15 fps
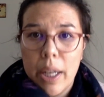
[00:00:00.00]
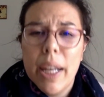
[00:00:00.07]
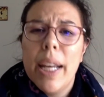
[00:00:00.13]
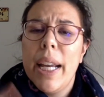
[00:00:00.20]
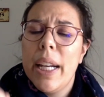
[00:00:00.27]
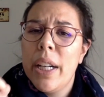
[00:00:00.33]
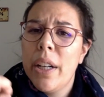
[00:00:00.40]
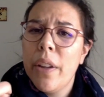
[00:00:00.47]

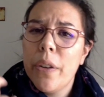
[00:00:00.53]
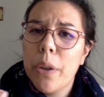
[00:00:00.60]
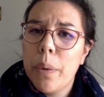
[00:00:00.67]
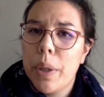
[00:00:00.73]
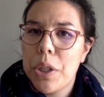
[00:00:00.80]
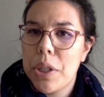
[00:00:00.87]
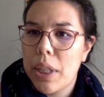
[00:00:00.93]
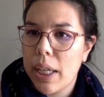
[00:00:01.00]
And another
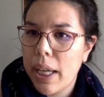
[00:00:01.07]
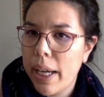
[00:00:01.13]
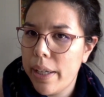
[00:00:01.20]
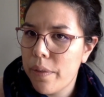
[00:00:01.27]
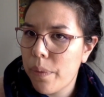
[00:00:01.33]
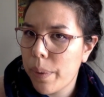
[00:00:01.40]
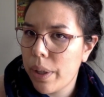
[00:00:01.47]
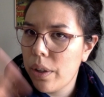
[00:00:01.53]
question that kind
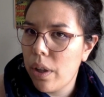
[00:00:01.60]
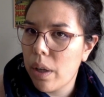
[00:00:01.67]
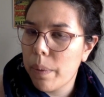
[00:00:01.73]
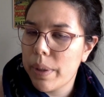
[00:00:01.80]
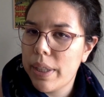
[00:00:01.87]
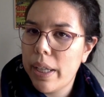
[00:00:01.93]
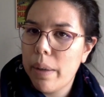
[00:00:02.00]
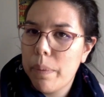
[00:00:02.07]
of went along
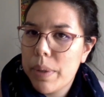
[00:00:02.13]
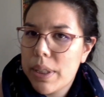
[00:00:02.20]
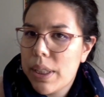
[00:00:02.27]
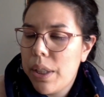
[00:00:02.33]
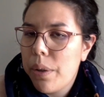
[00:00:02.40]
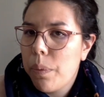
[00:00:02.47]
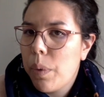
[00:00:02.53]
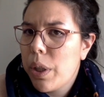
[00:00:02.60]
with that was,
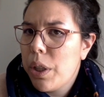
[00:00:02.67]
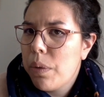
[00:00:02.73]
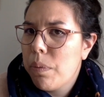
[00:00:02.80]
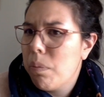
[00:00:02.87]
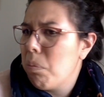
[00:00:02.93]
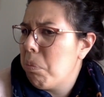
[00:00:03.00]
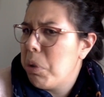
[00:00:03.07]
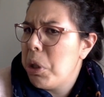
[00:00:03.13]
what do you
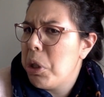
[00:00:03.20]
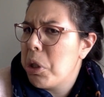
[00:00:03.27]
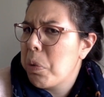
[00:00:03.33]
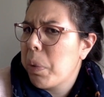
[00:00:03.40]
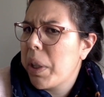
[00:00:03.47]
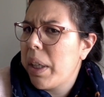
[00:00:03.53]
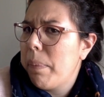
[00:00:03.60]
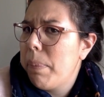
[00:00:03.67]
just
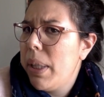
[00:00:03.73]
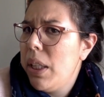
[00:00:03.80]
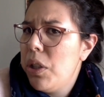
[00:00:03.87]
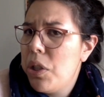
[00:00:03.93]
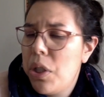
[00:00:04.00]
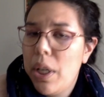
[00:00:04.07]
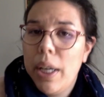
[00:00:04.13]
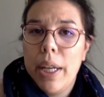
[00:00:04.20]
work on
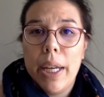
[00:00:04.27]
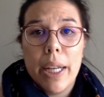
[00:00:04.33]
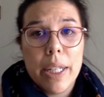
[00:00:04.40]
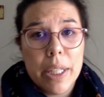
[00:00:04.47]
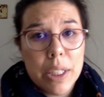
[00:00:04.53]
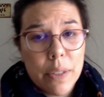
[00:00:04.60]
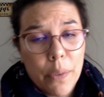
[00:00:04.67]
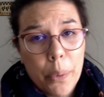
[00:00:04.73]
pitch? And
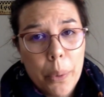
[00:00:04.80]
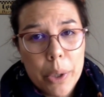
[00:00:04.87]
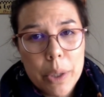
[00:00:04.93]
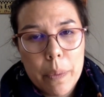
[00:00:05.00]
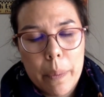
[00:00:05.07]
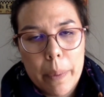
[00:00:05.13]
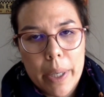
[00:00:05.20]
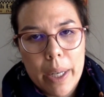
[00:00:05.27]
yes, of course
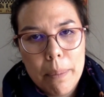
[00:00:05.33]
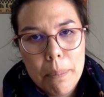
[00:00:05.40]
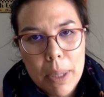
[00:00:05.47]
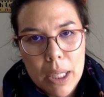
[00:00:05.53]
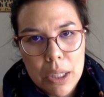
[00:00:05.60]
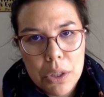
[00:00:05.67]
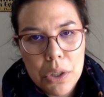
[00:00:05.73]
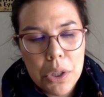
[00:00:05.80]
we work on
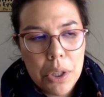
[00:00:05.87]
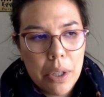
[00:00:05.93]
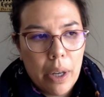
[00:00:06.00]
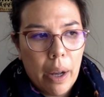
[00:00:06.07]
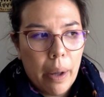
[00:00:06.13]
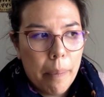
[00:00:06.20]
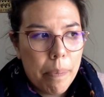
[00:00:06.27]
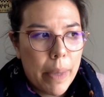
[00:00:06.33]
pitch.
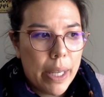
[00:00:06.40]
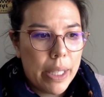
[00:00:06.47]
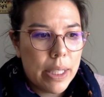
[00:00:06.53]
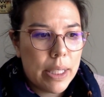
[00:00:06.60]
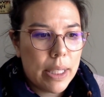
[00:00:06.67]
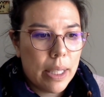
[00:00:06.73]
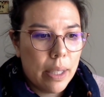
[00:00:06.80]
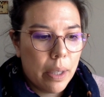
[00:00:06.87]
That
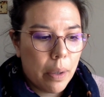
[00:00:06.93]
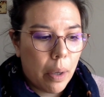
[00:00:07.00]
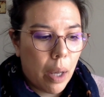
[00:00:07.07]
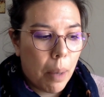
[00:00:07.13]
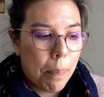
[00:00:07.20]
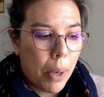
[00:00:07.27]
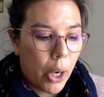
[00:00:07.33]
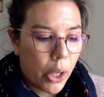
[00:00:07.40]
is
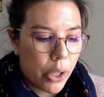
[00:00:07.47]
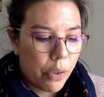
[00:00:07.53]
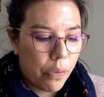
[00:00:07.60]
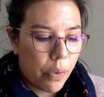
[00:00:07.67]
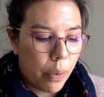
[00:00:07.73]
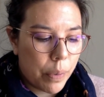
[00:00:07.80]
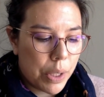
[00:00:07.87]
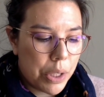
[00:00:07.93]
a part of
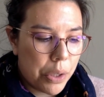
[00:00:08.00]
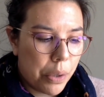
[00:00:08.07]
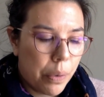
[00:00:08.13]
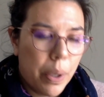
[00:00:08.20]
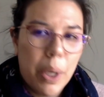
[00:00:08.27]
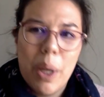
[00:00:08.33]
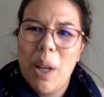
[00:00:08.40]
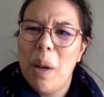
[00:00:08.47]
what we do,
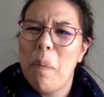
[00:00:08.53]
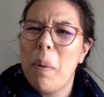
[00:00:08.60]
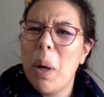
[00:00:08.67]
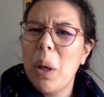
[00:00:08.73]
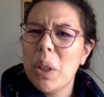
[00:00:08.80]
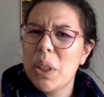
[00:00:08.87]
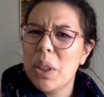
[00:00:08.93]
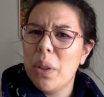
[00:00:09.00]
but
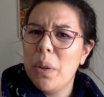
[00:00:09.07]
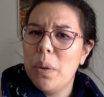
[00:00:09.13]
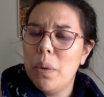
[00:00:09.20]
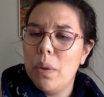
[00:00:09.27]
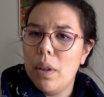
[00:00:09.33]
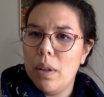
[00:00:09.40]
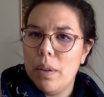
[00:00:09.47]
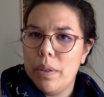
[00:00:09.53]

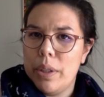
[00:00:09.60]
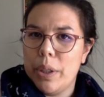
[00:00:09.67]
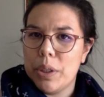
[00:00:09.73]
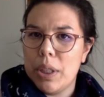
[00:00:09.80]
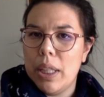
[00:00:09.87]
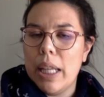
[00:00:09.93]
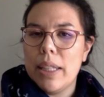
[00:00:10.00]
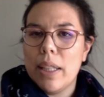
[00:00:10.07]
also there's a
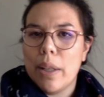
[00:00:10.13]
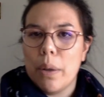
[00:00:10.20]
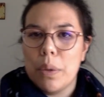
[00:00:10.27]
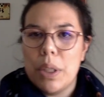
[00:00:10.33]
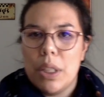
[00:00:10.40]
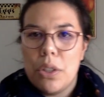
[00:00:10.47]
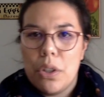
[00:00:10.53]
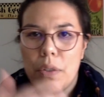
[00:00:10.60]
lot that goes
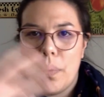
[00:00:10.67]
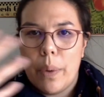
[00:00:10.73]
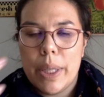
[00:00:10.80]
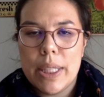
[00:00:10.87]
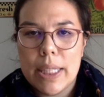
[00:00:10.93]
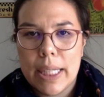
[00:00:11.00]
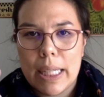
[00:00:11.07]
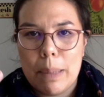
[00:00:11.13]
into voice
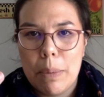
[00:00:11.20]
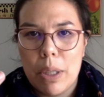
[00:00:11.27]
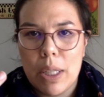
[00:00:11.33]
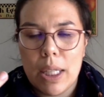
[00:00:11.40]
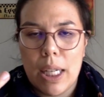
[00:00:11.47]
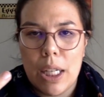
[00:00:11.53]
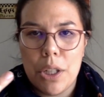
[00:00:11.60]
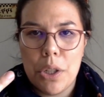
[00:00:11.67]
and
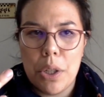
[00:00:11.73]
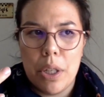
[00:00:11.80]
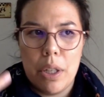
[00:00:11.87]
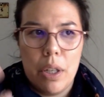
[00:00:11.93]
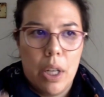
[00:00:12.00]
communication.